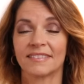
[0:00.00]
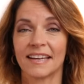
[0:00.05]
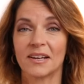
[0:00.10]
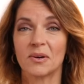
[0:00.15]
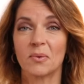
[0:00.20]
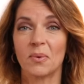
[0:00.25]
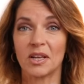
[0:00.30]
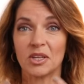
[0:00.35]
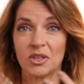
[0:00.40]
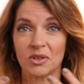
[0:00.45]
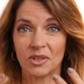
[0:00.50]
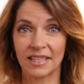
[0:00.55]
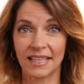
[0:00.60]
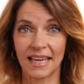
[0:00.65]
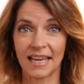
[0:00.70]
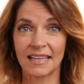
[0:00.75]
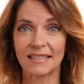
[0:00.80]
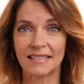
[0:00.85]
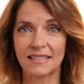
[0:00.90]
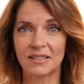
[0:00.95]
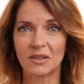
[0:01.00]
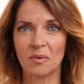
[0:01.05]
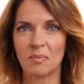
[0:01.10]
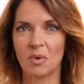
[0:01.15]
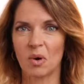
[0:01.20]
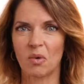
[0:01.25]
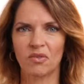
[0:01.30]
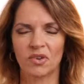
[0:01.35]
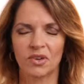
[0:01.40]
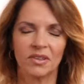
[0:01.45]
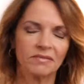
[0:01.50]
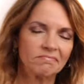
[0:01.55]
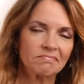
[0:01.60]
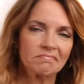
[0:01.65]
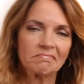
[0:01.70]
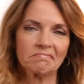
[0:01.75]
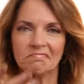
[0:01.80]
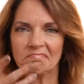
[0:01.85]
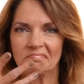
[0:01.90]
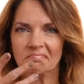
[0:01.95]
like when your guests come over,
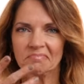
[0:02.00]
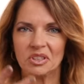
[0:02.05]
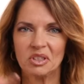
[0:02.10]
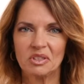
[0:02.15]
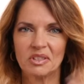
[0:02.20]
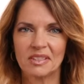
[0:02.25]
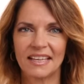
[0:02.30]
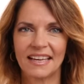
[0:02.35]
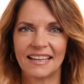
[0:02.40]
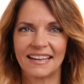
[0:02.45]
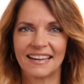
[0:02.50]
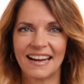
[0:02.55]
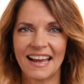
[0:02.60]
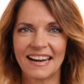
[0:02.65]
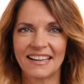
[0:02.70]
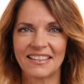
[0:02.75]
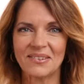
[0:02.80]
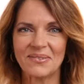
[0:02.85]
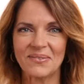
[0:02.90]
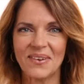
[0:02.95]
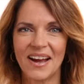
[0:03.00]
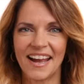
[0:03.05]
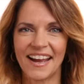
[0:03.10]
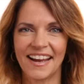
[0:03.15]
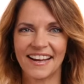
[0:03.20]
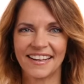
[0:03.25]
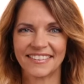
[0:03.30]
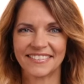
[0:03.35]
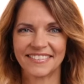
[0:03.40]
just get it out of the way.